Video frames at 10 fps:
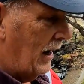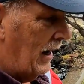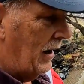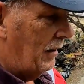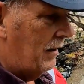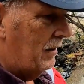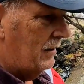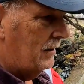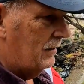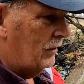uh,
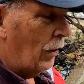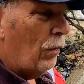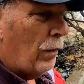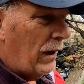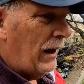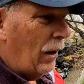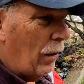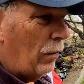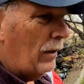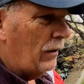don't really
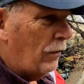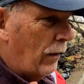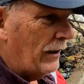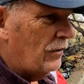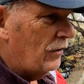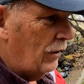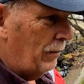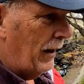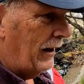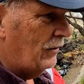hold a grudge
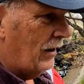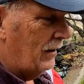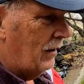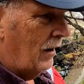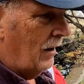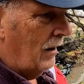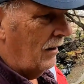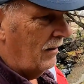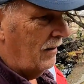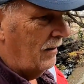too much on
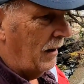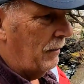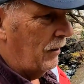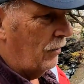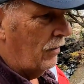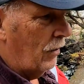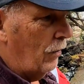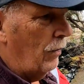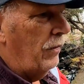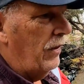some of those
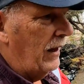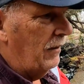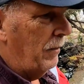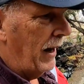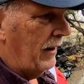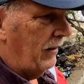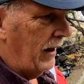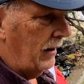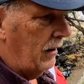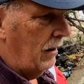old things back
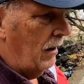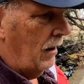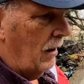then